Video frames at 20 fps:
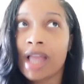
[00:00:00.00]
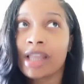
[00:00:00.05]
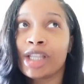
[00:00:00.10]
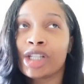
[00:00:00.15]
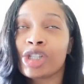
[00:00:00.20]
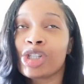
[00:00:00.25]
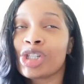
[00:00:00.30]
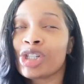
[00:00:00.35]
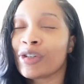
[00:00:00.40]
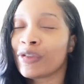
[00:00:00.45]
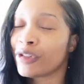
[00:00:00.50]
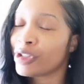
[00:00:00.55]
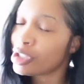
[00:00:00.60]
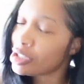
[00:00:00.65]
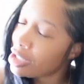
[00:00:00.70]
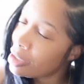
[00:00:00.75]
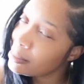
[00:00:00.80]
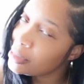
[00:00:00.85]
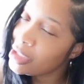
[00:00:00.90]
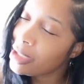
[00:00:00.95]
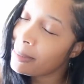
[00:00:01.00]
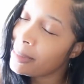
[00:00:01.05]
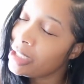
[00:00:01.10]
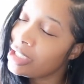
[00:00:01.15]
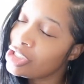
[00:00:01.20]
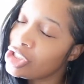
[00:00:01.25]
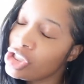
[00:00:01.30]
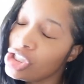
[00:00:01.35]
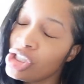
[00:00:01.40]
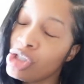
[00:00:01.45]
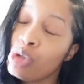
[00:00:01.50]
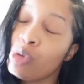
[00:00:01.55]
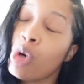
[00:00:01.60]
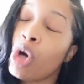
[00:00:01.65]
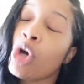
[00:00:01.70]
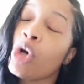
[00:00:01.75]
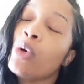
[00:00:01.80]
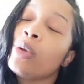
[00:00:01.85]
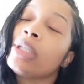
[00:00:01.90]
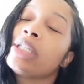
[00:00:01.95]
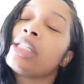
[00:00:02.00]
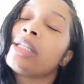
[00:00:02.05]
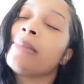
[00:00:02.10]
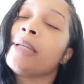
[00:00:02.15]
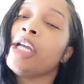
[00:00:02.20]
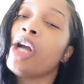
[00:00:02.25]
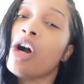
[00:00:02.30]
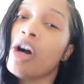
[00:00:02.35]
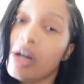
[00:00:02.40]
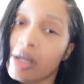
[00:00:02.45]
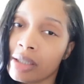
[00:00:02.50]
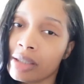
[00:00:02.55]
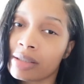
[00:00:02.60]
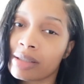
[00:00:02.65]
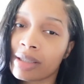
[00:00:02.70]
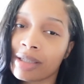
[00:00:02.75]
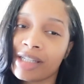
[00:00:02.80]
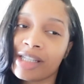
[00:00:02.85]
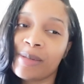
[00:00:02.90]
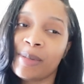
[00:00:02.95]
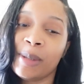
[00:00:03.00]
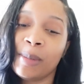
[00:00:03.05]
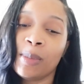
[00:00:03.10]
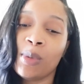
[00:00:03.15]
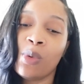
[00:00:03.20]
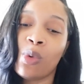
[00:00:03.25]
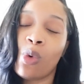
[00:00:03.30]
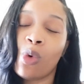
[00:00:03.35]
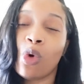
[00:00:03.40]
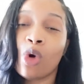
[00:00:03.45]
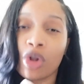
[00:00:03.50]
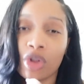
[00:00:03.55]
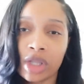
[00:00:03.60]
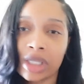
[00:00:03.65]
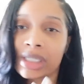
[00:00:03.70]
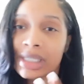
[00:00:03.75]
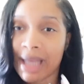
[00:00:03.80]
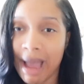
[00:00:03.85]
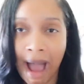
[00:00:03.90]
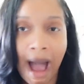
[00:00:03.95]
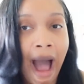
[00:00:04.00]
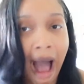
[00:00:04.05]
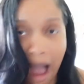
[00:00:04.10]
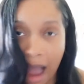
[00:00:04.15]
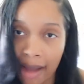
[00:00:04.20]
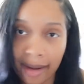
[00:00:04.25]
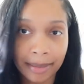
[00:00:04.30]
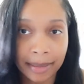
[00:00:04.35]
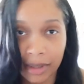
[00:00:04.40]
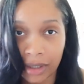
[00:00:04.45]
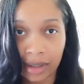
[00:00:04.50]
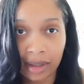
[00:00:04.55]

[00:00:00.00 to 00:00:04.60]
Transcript: This is your first time shopping at Shein. You are going to be hooked because people all the time